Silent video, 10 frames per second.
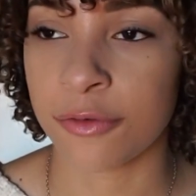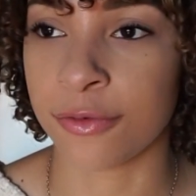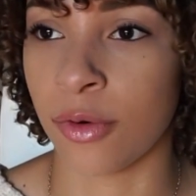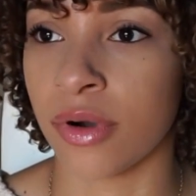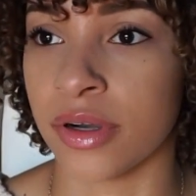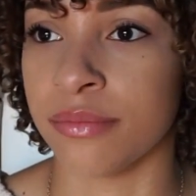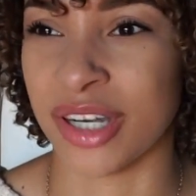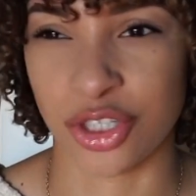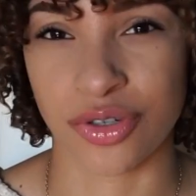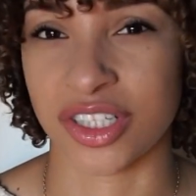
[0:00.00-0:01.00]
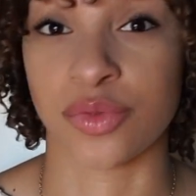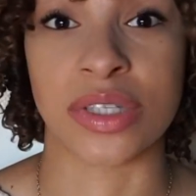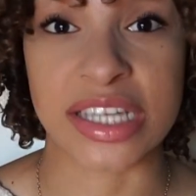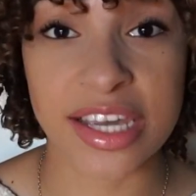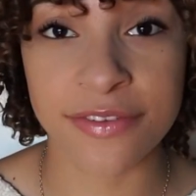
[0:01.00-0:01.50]
for my stress
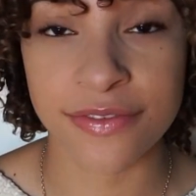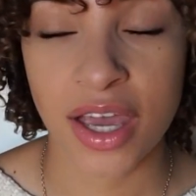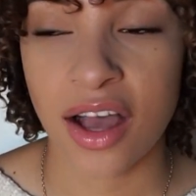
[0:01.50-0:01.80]
relief.